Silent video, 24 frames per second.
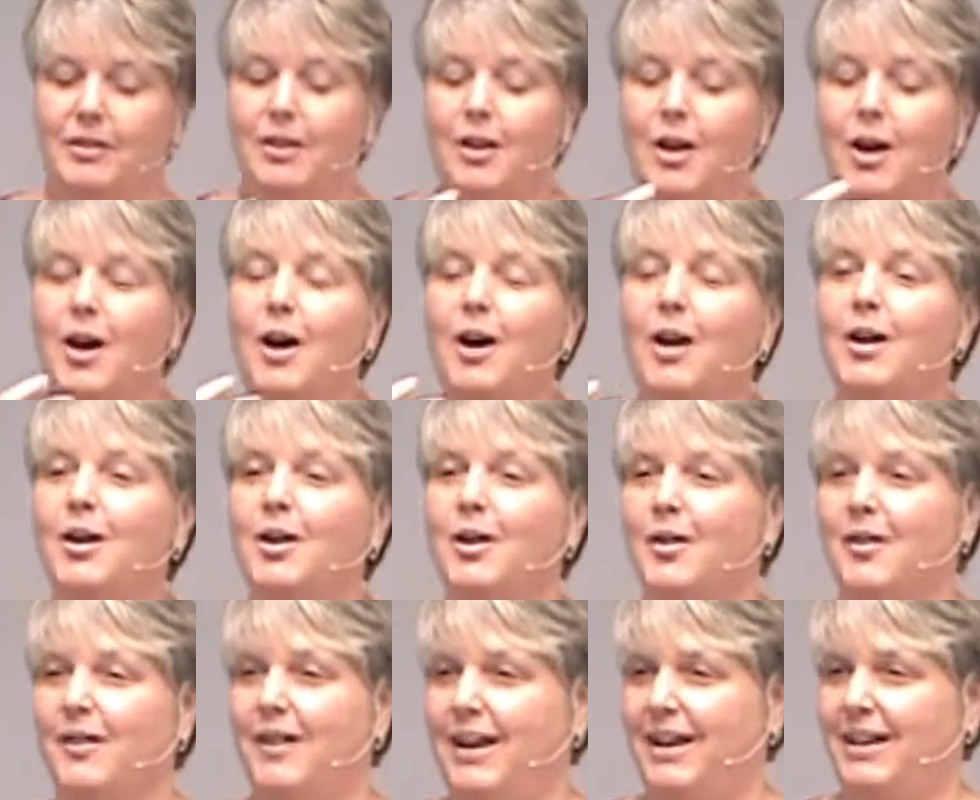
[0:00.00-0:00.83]
long
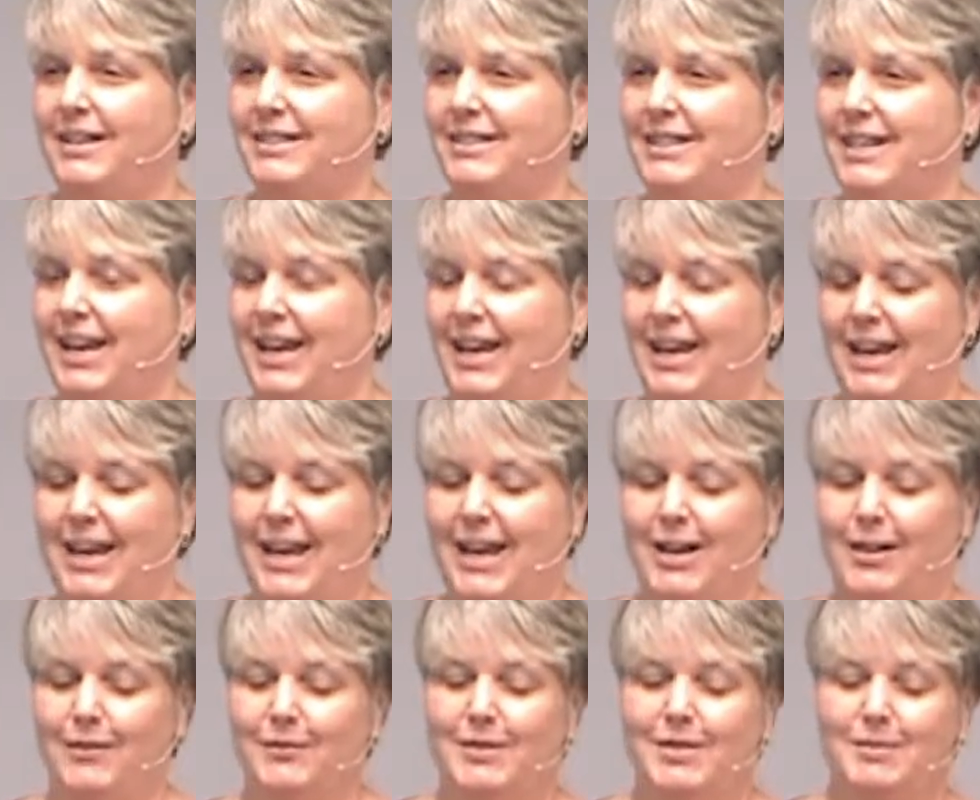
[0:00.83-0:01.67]
grass hanging
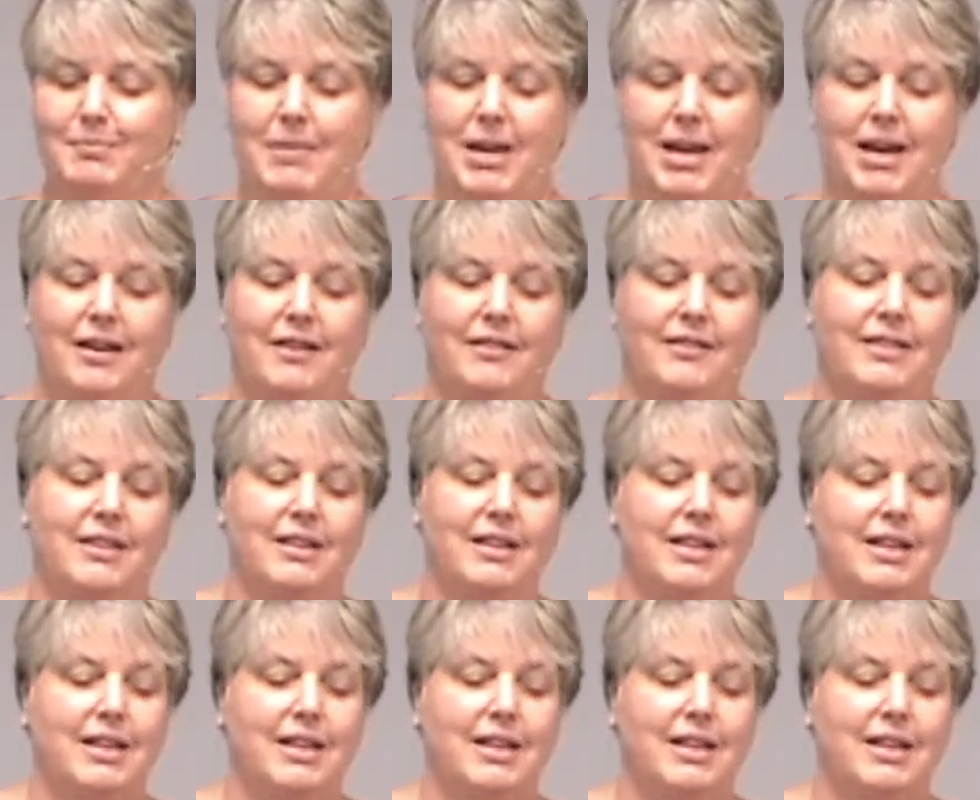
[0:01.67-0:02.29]
out of his mouth,